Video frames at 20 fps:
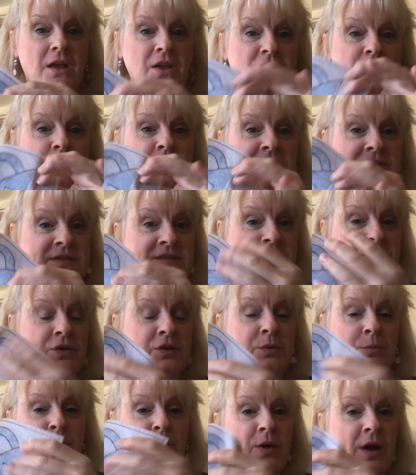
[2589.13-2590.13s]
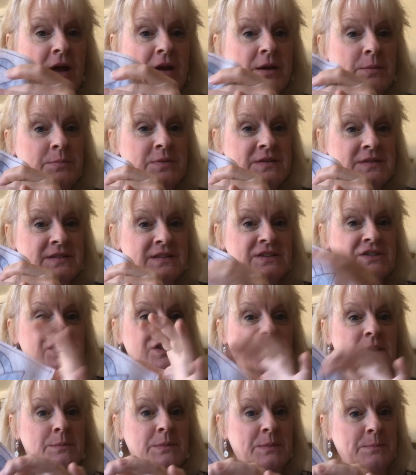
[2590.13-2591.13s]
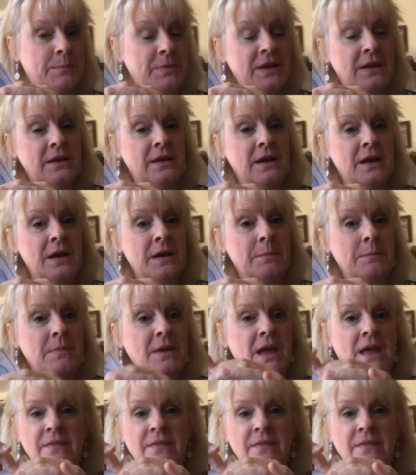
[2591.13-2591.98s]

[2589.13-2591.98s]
you can scoot them around and position them and pin them